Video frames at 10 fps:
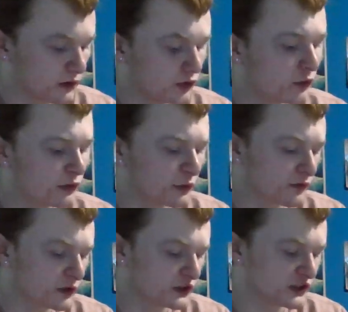Gunther
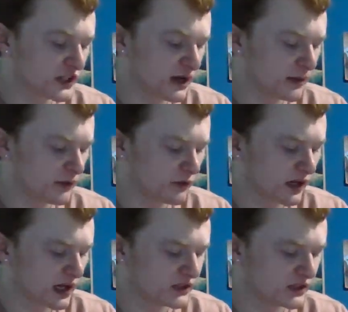versus Sammy for
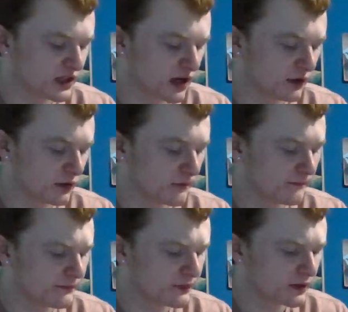the IC title.
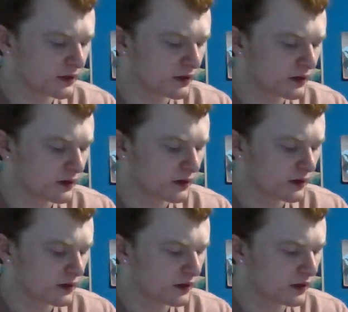
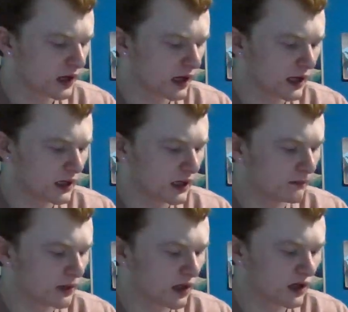
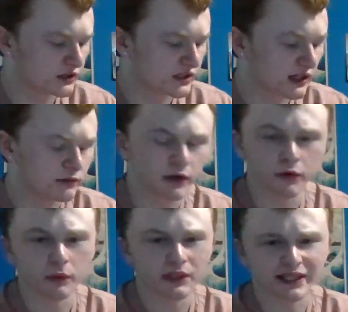I'm lost. I don't know
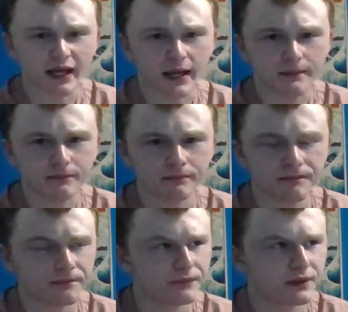who wins that.
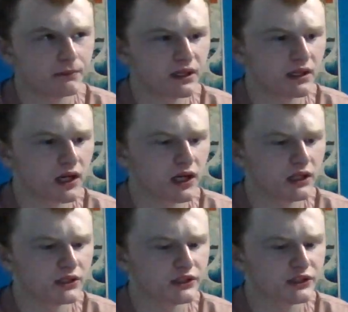
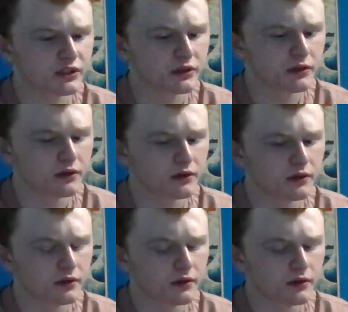Because
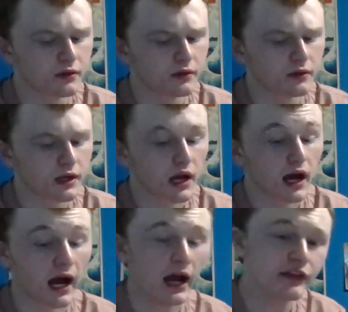
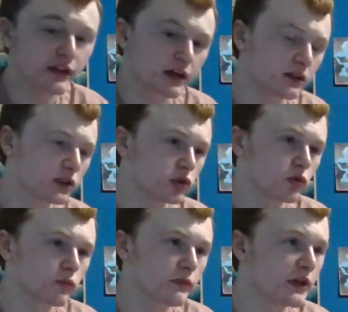I think
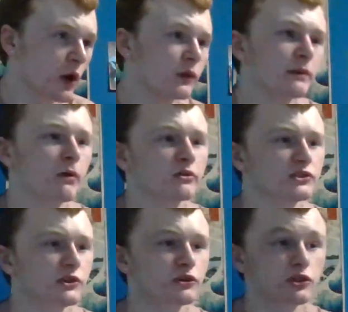the only
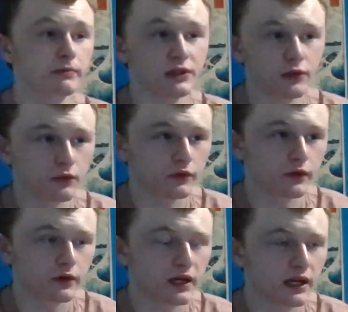person who should beat
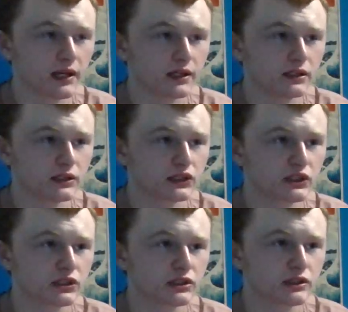Gunther
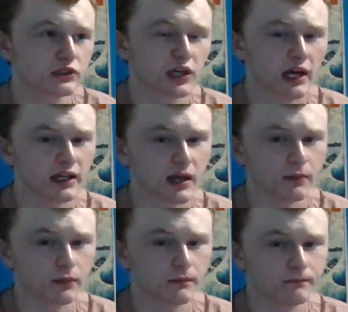is Chad
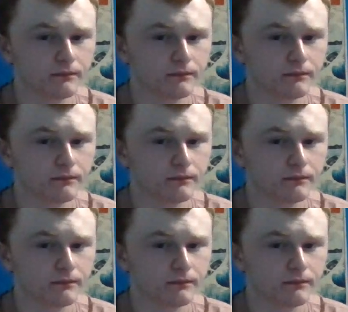Gable.